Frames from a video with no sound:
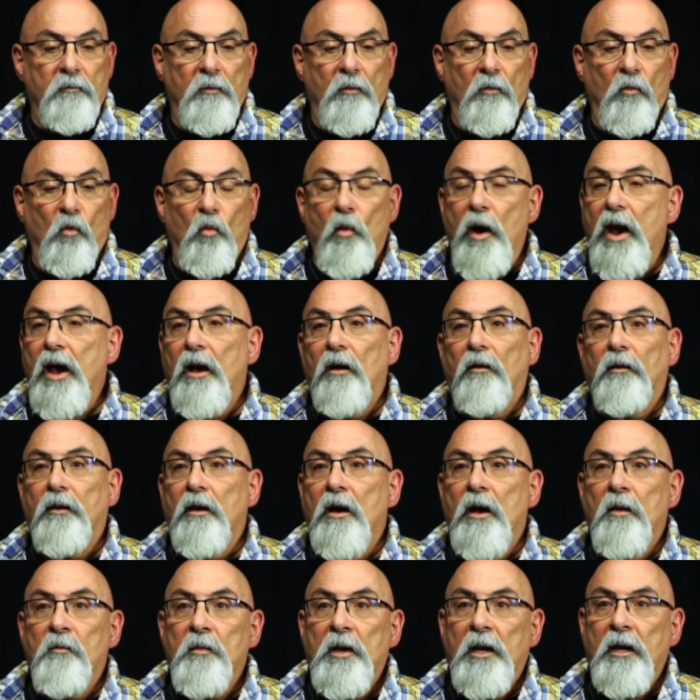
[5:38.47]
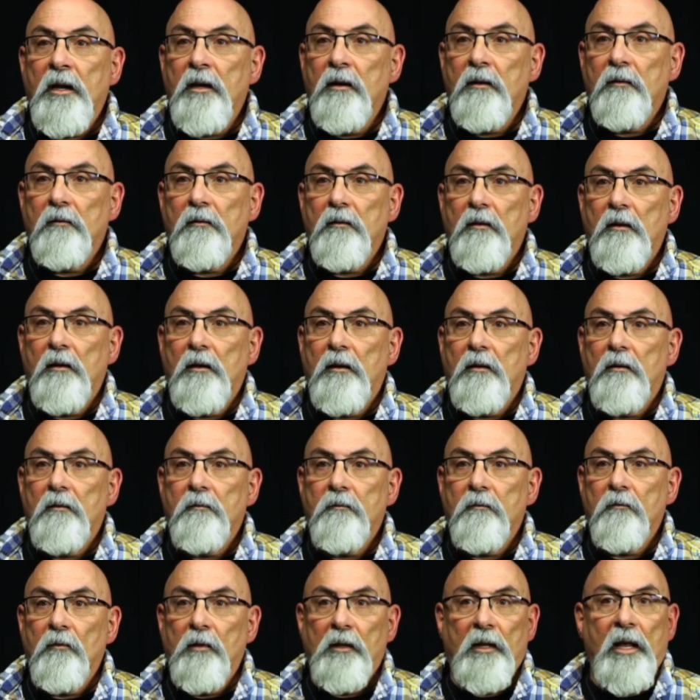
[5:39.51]
wailed on me
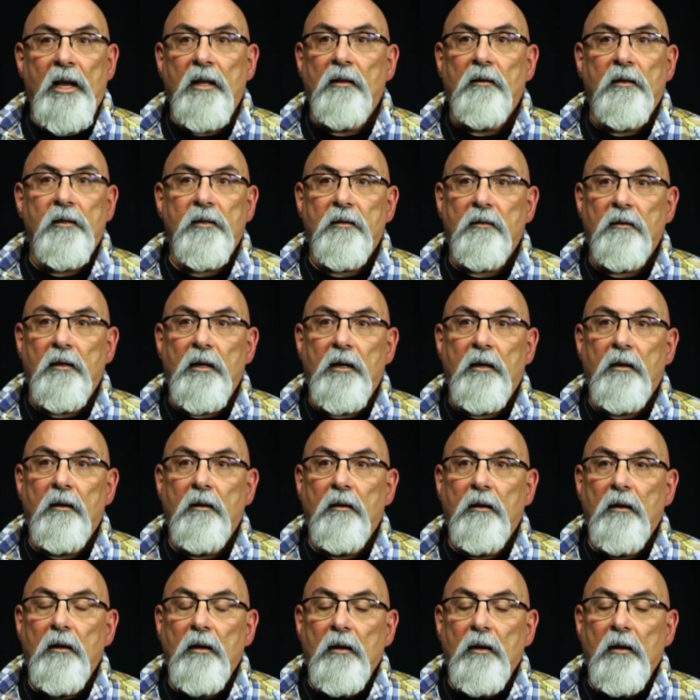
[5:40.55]
relentlessly.